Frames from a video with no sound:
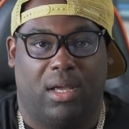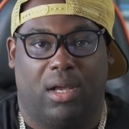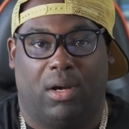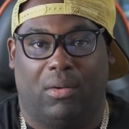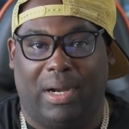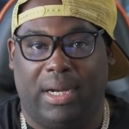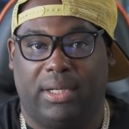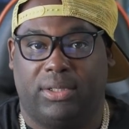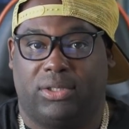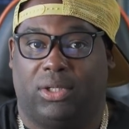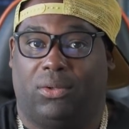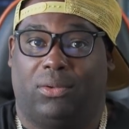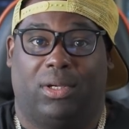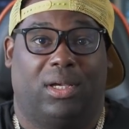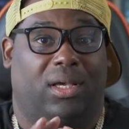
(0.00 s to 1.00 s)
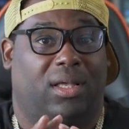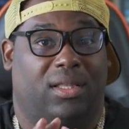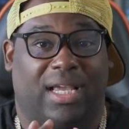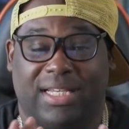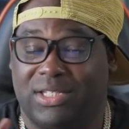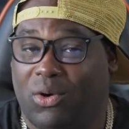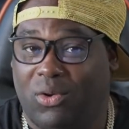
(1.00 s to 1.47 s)
Right? So
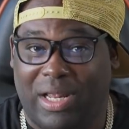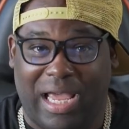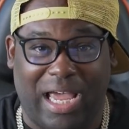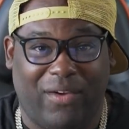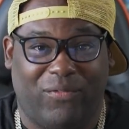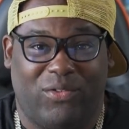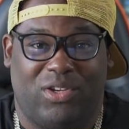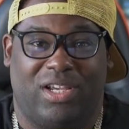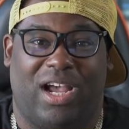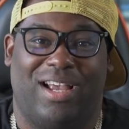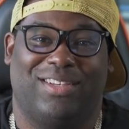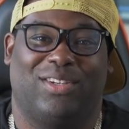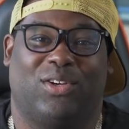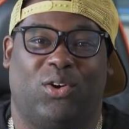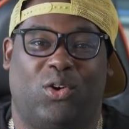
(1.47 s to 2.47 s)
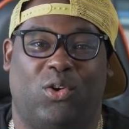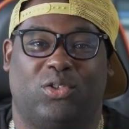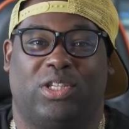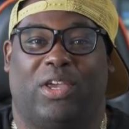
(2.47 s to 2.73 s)
that's all I have for you guys and girls.